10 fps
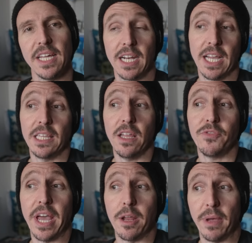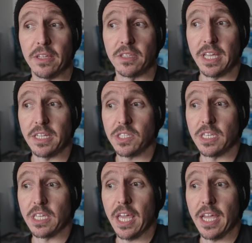And I love that about the
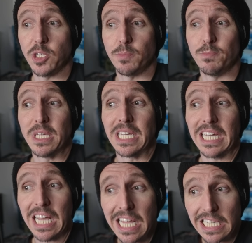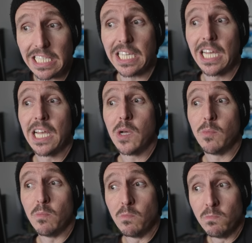8Sinn cage because
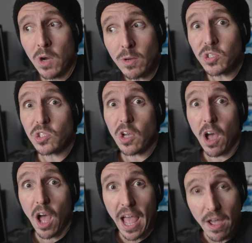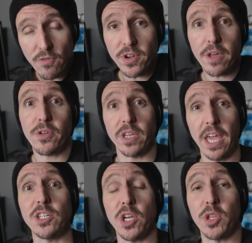most every other
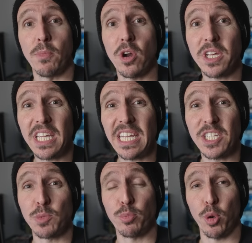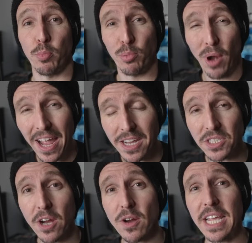cage on the market is
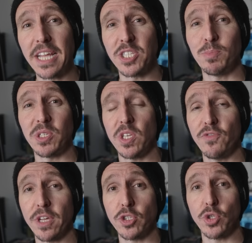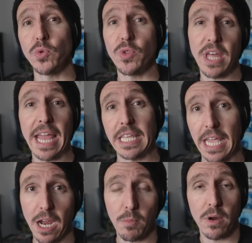proprietary and specific to that
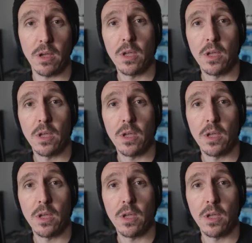camera.